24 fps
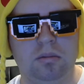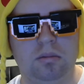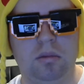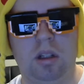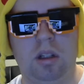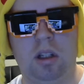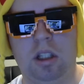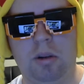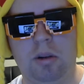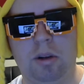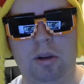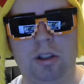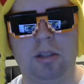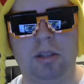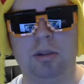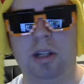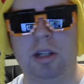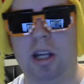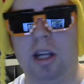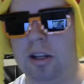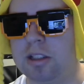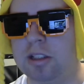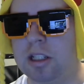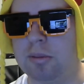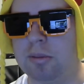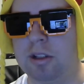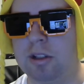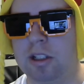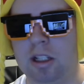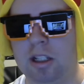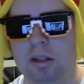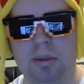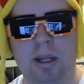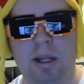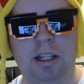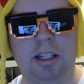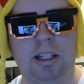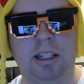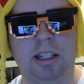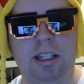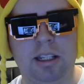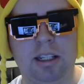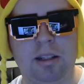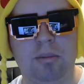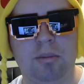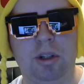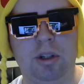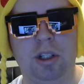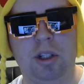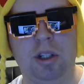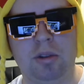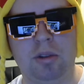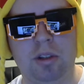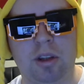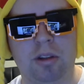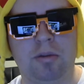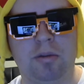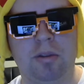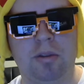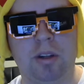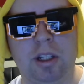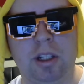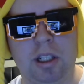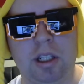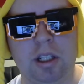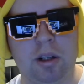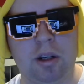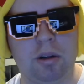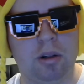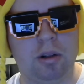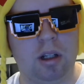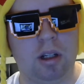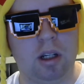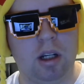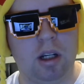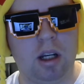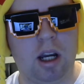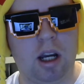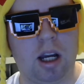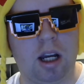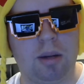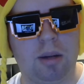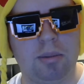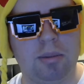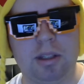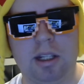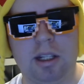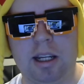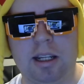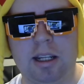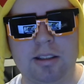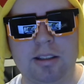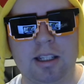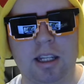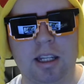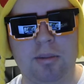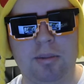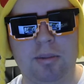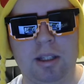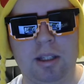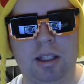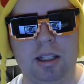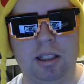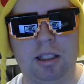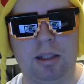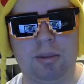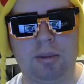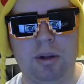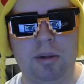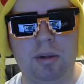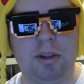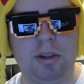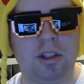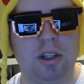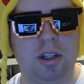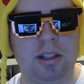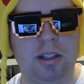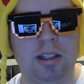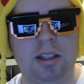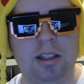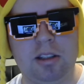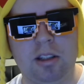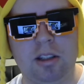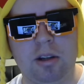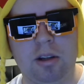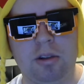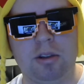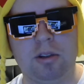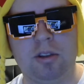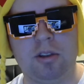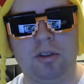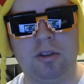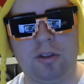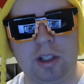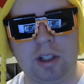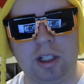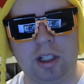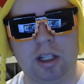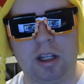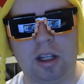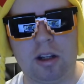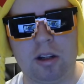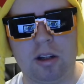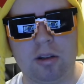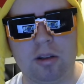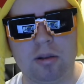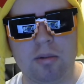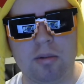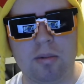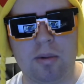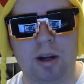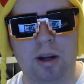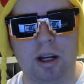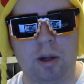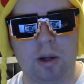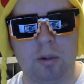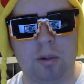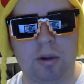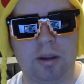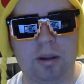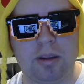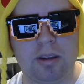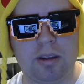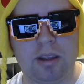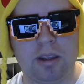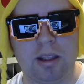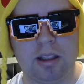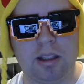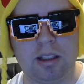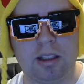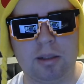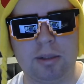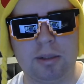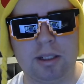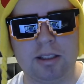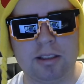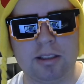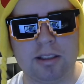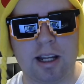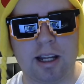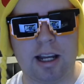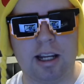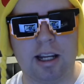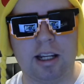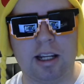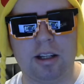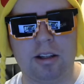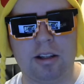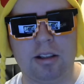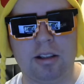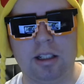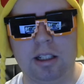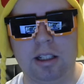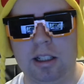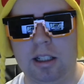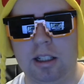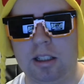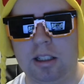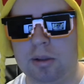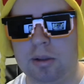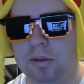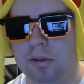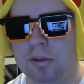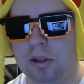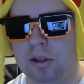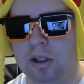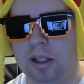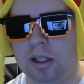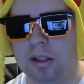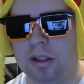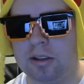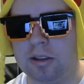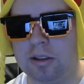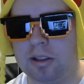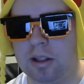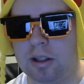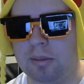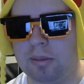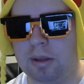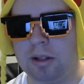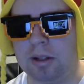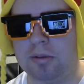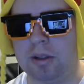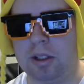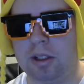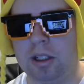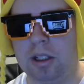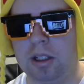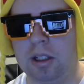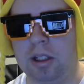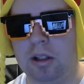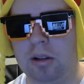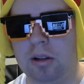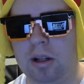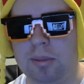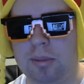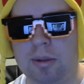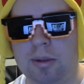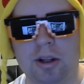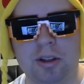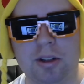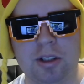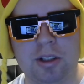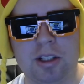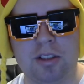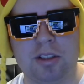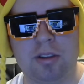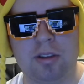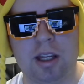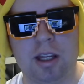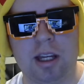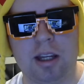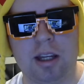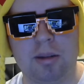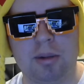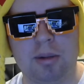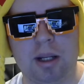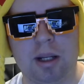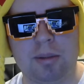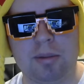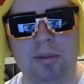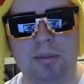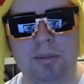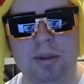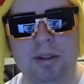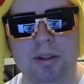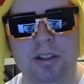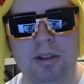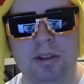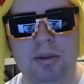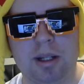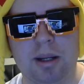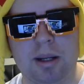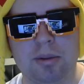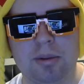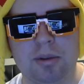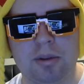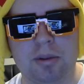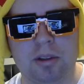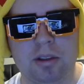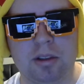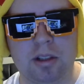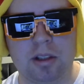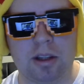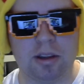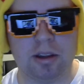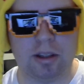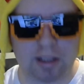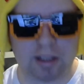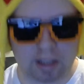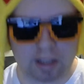Yo, what's up, guys? Shepard's here, back again, bringing you another video. Today it's going to be pretty much a need-to-know news video, but with a little bit of style. It's been a few days since I made a video. I apologize for that, but I've been busy doing absolutely nothing. I